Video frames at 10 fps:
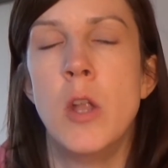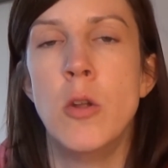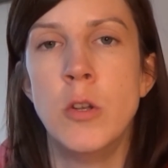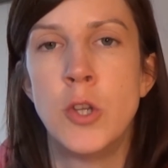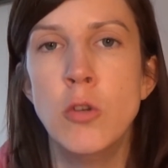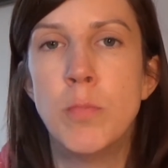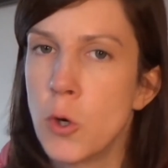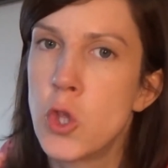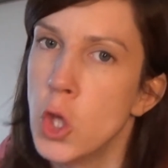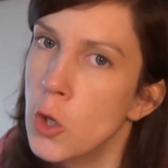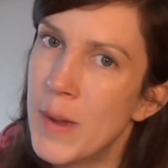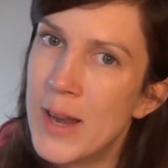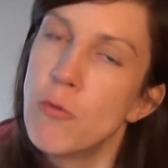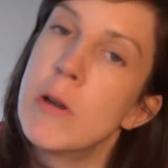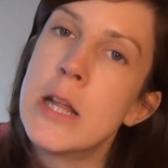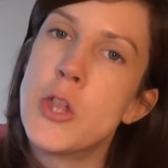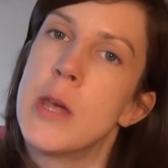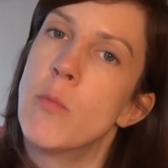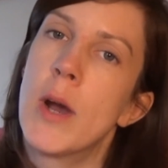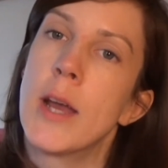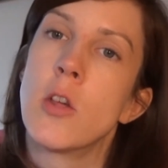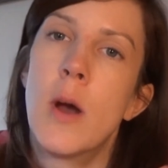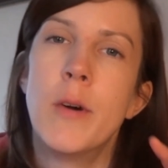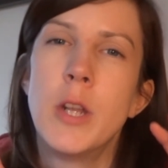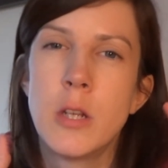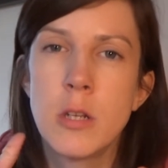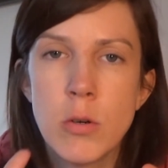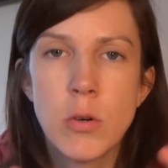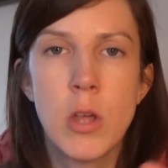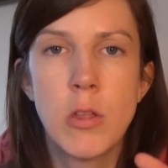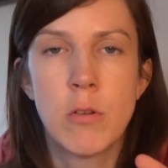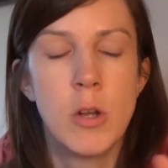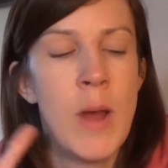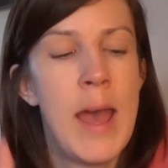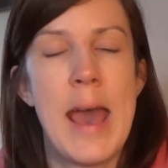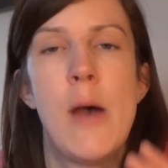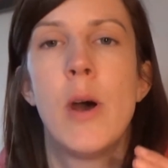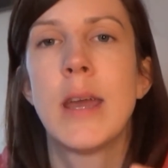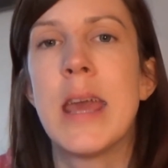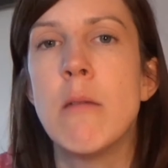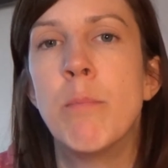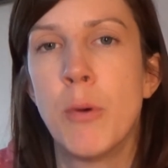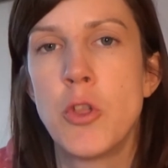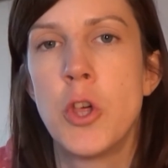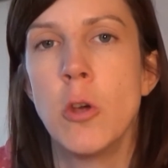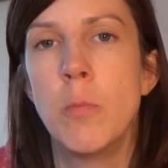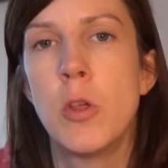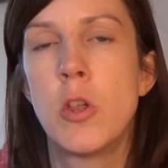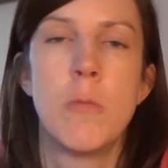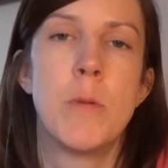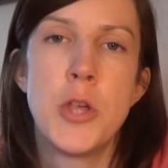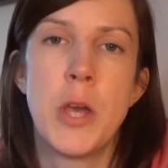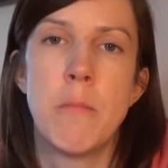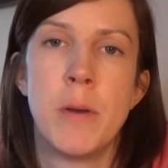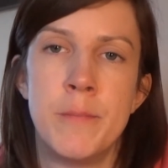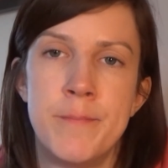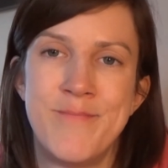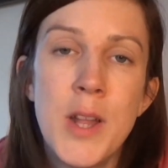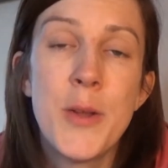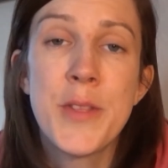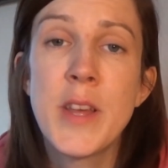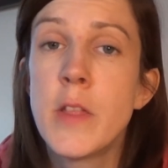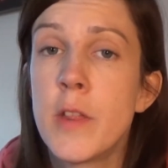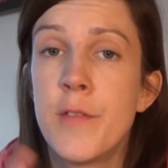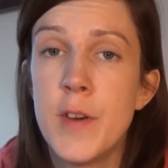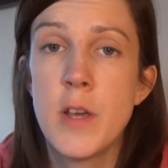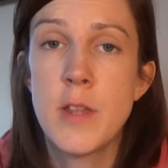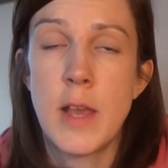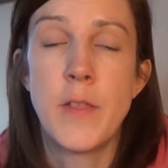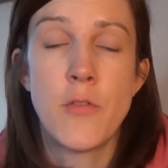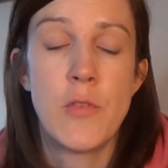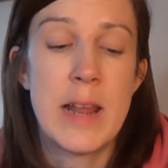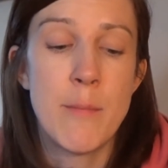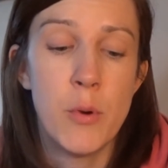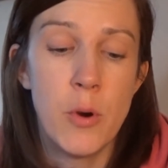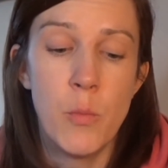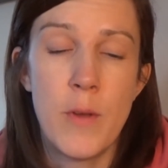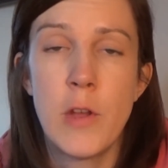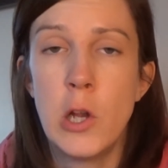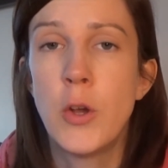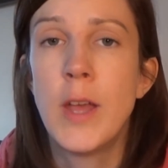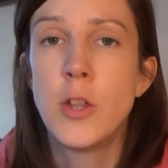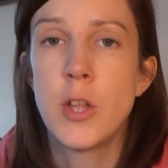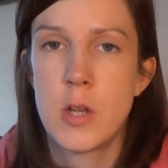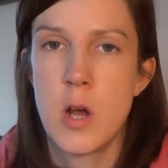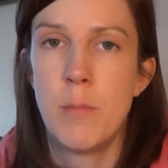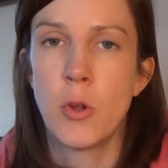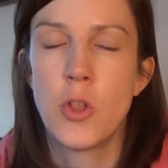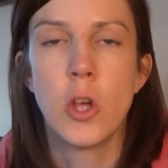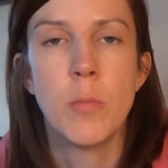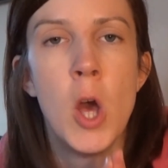do Booktube in a really cheap way. So I wanted to talk you through how I keep Booktube super cheap. Now I think that the first thing that's really important if you're looking to start Booktube,